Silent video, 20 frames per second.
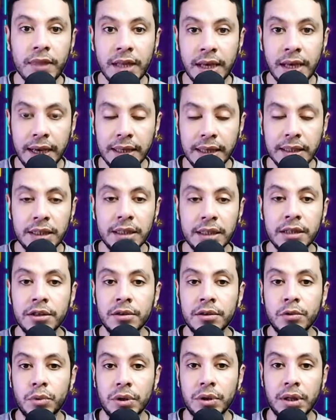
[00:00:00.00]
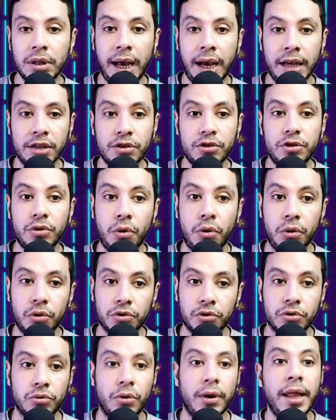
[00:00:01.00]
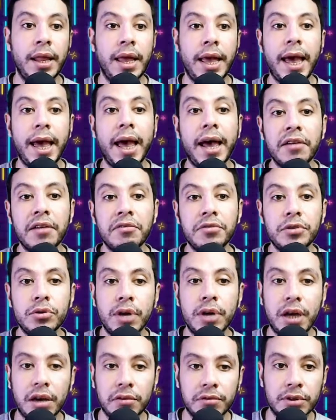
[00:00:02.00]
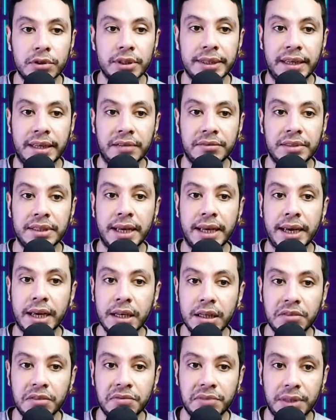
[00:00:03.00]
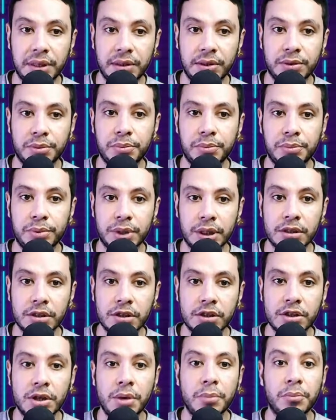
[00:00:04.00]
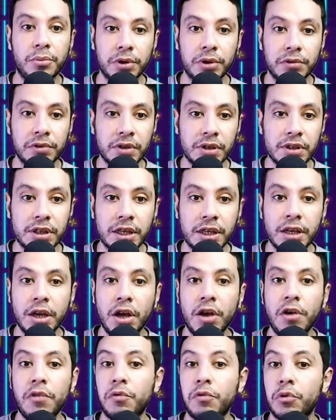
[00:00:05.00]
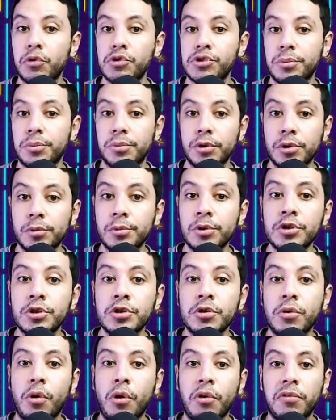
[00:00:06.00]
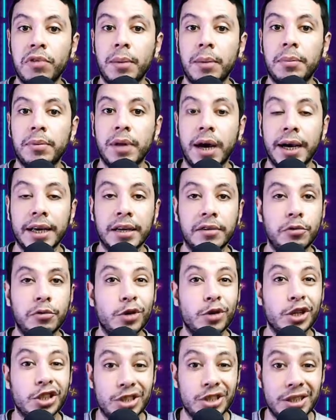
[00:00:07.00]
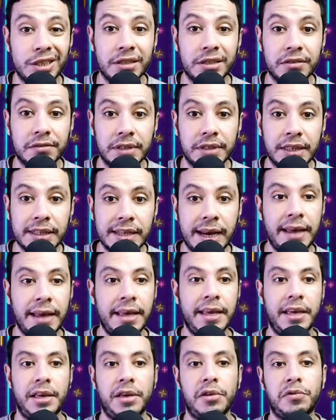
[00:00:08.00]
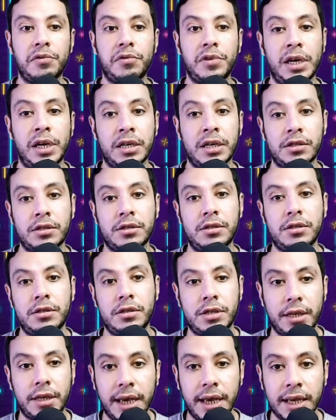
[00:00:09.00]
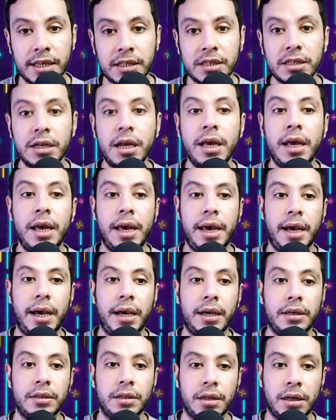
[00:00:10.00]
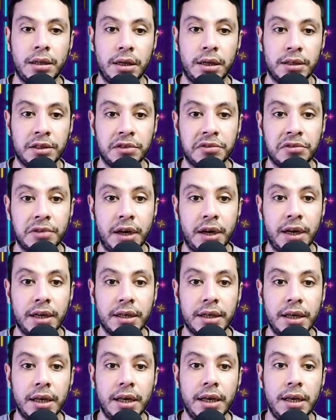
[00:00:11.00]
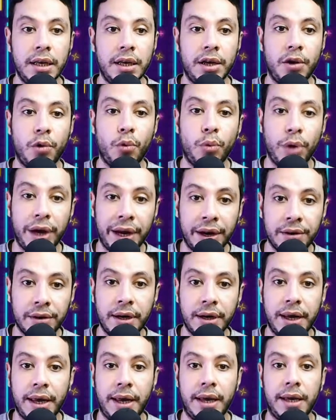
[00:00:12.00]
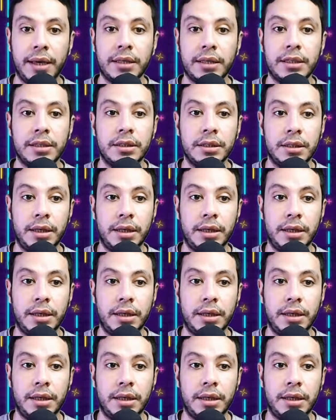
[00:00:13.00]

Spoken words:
And here we'll ask you also, have you ever given any fingerprints previously for the purpose of applying for a Schengen visa? If yes, say yes and clarify where and